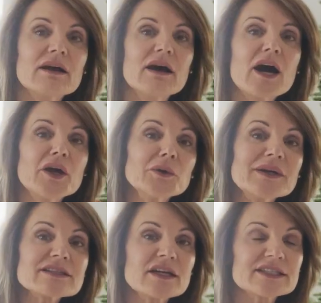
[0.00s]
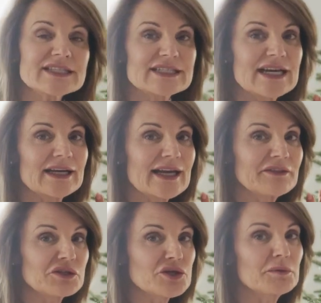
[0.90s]
I always like to start at
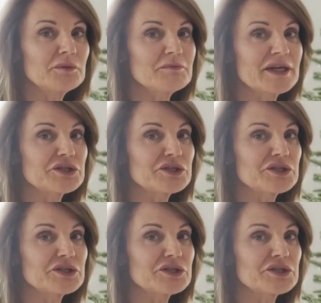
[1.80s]
the top of my